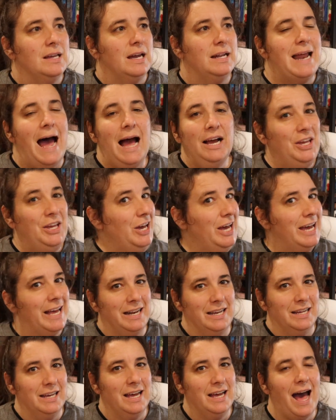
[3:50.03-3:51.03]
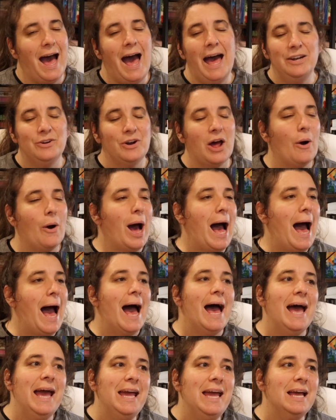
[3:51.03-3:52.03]
not good. I don't know.
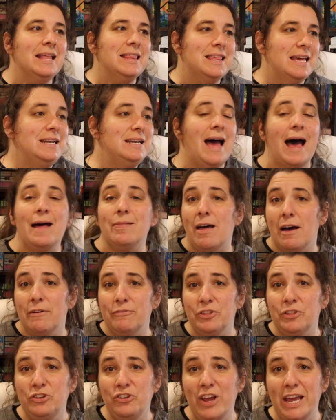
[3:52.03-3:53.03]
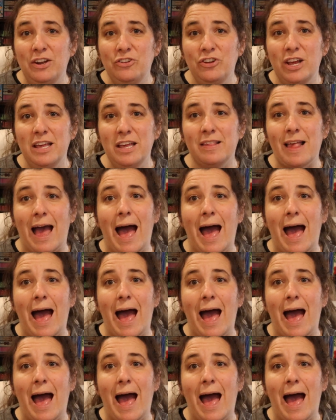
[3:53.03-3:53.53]
I did not love the changes.